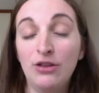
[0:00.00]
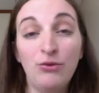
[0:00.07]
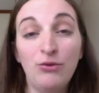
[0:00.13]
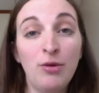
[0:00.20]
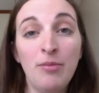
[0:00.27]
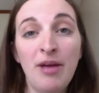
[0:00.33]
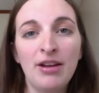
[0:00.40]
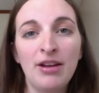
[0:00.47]
the
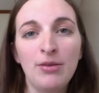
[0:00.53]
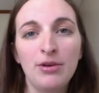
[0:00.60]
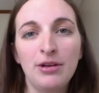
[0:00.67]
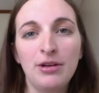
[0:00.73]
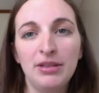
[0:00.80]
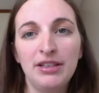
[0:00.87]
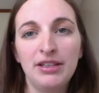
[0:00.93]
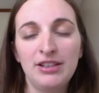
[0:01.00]
formatting
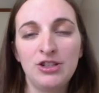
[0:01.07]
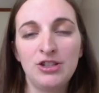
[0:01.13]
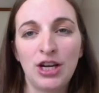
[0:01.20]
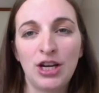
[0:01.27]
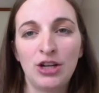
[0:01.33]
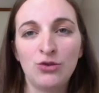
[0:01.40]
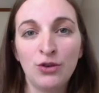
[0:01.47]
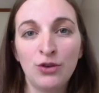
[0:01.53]
would completely
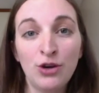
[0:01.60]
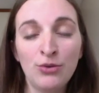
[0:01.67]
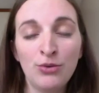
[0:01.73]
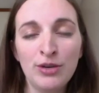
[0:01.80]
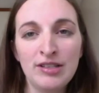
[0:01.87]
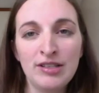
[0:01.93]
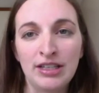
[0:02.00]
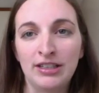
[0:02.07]
change for no
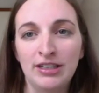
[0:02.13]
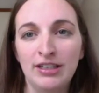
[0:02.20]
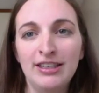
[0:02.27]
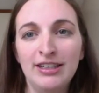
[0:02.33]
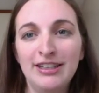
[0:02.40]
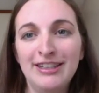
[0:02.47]
reason.